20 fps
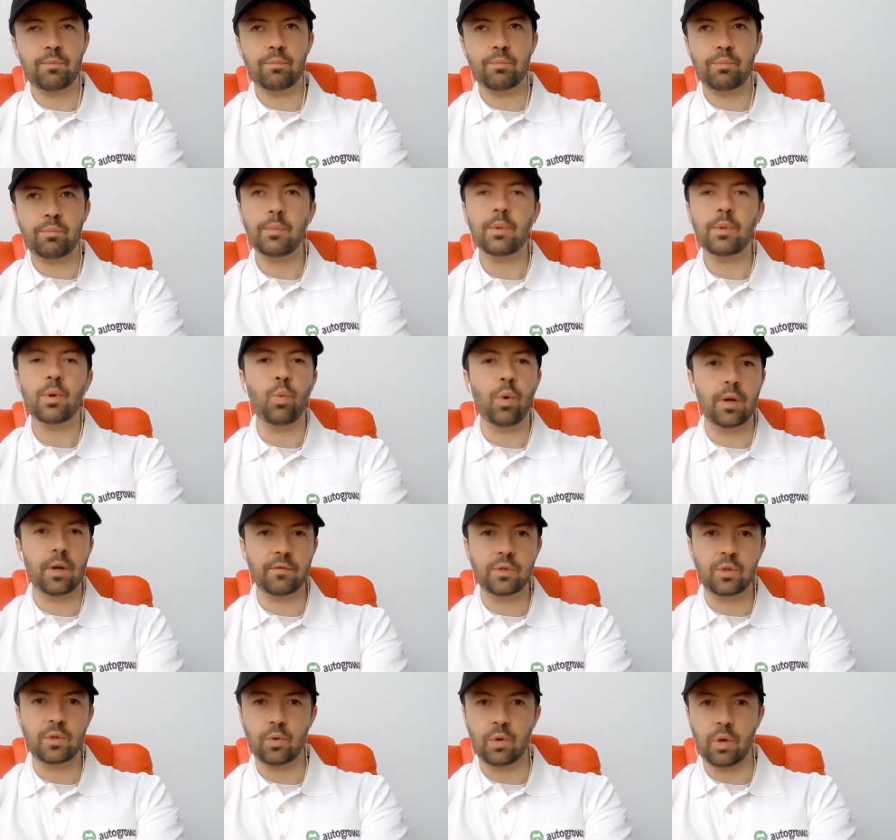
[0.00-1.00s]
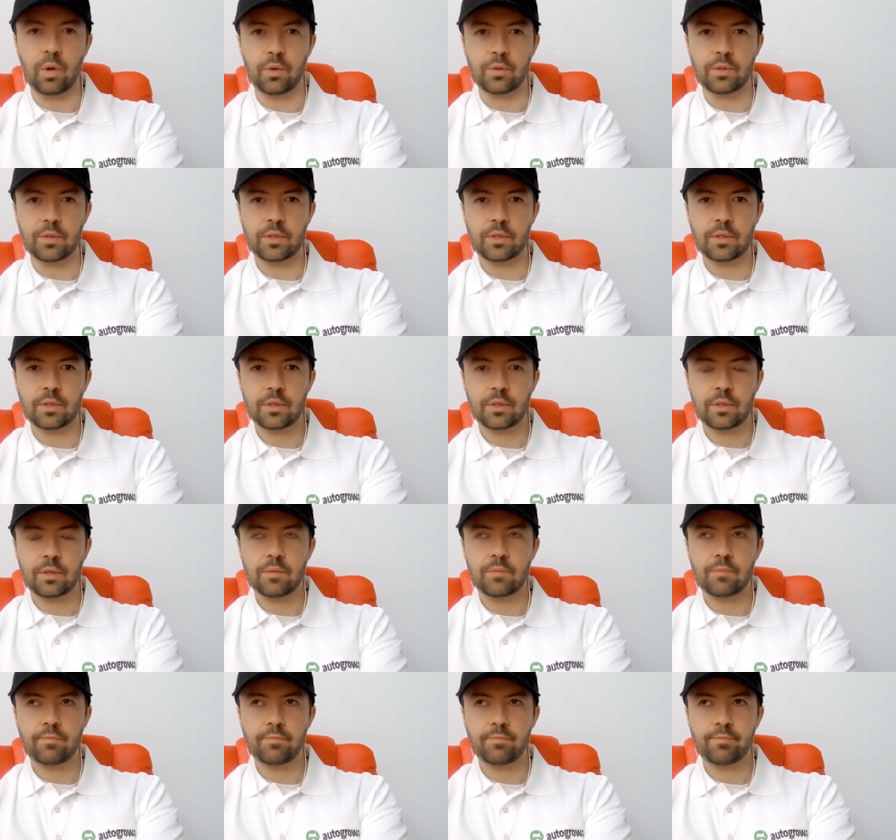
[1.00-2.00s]
probably one of two goals,
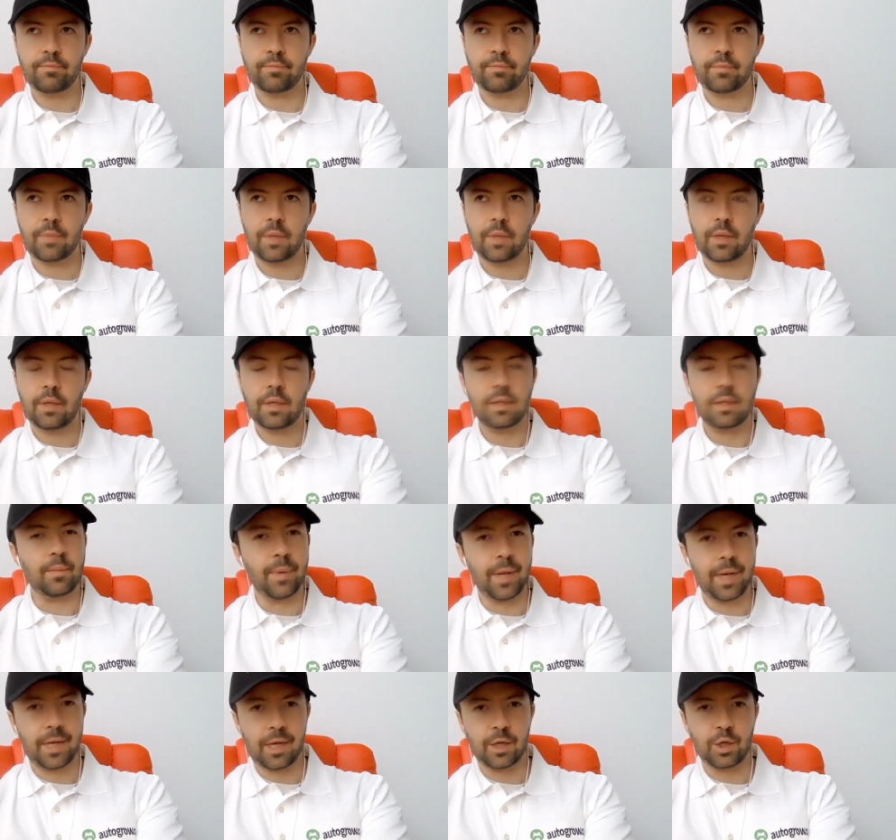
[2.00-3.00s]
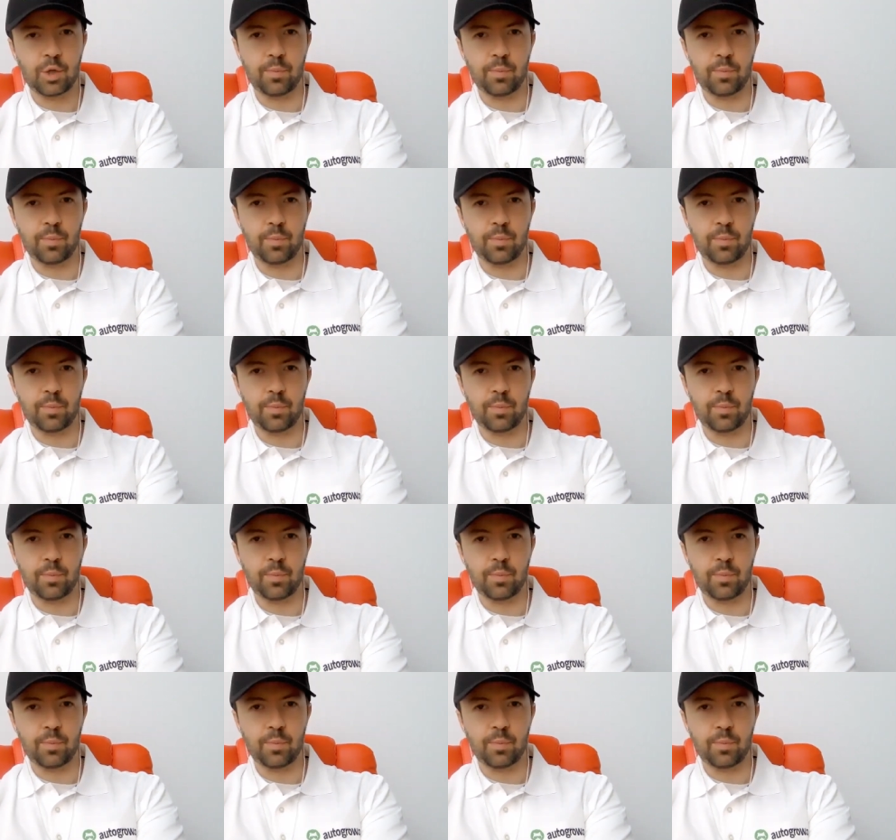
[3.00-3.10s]
depending on your